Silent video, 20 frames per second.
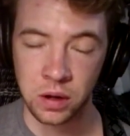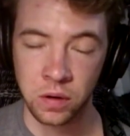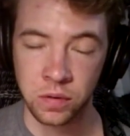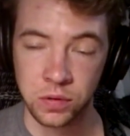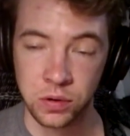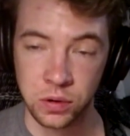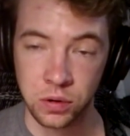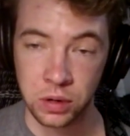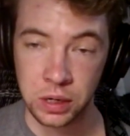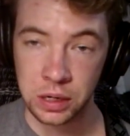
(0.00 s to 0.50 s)

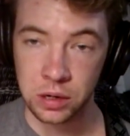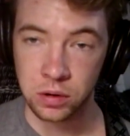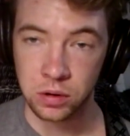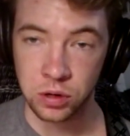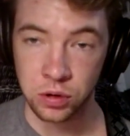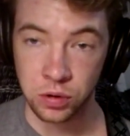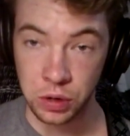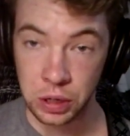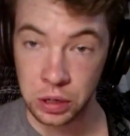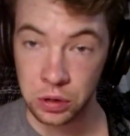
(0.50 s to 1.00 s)
your ear.
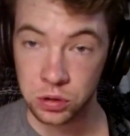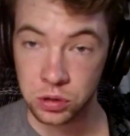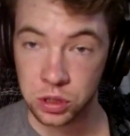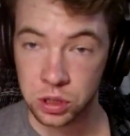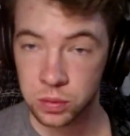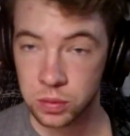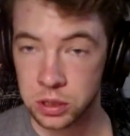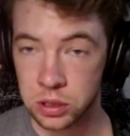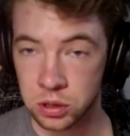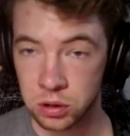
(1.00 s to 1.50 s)
Your ear
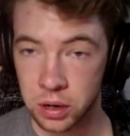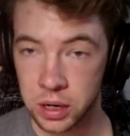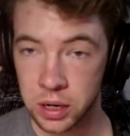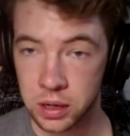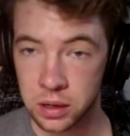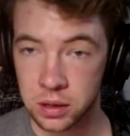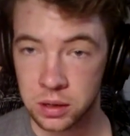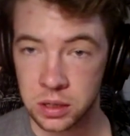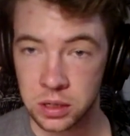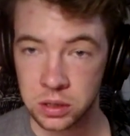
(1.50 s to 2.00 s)
should be
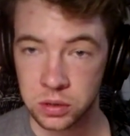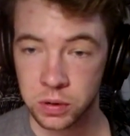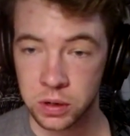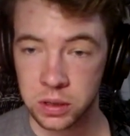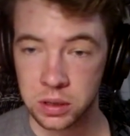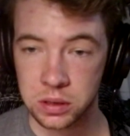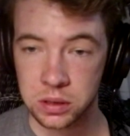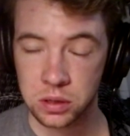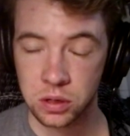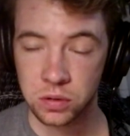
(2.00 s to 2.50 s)
trained as
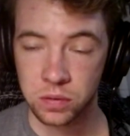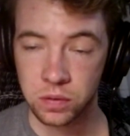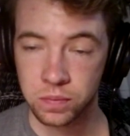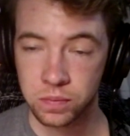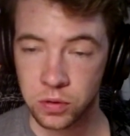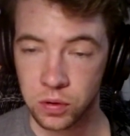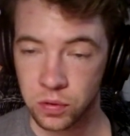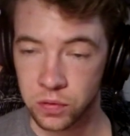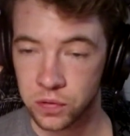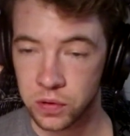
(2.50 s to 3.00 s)
well as
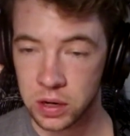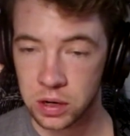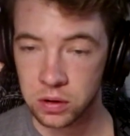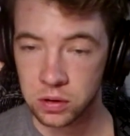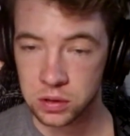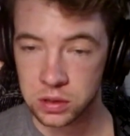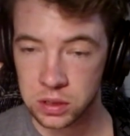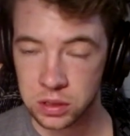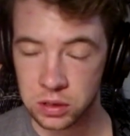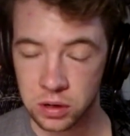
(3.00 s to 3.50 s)
your
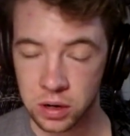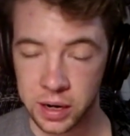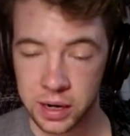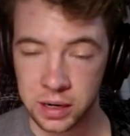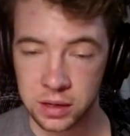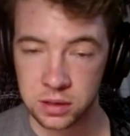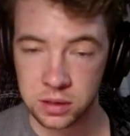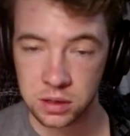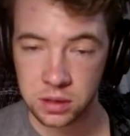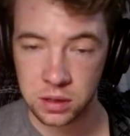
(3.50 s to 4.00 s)
fingers and your
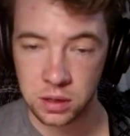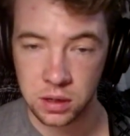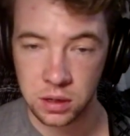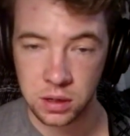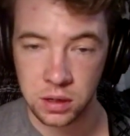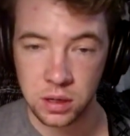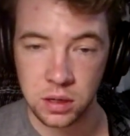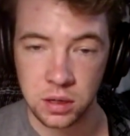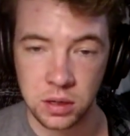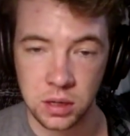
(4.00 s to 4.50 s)
hands,
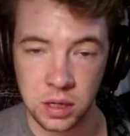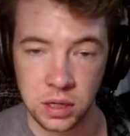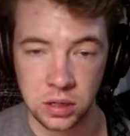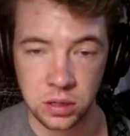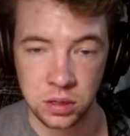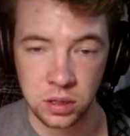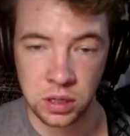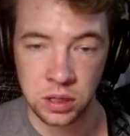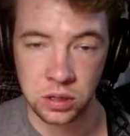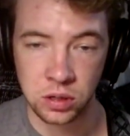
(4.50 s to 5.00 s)

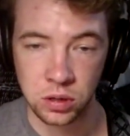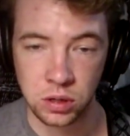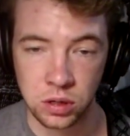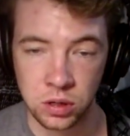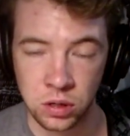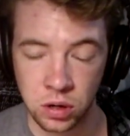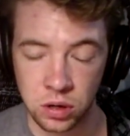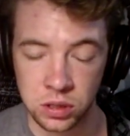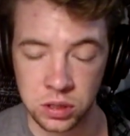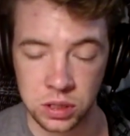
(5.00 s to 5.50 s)
and your
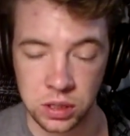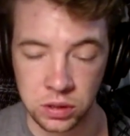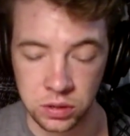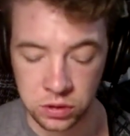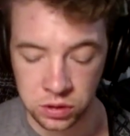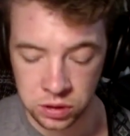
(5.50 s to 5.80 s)
guitar skills.